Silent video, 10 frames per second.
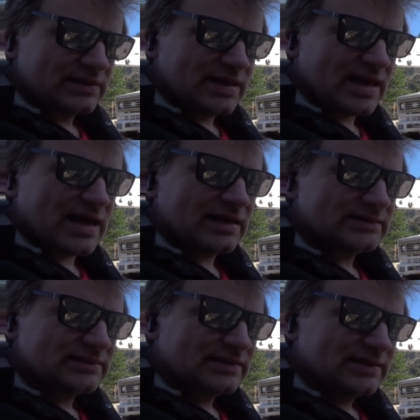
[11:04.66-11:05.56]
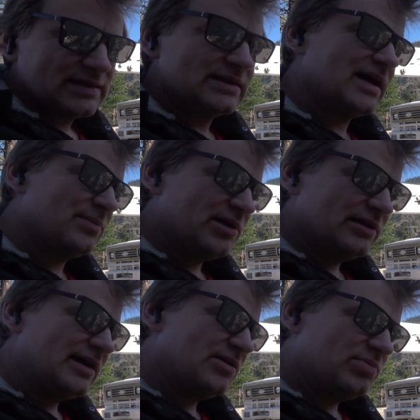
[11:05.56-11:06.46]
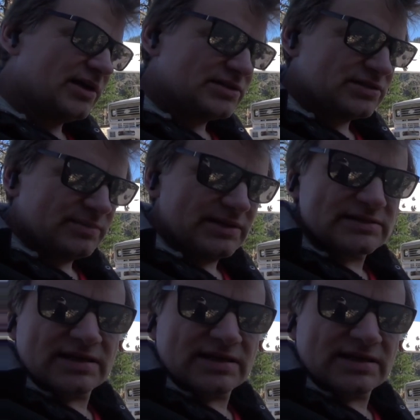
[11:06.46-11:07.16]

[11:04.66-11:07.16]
yeah, not building air pressure means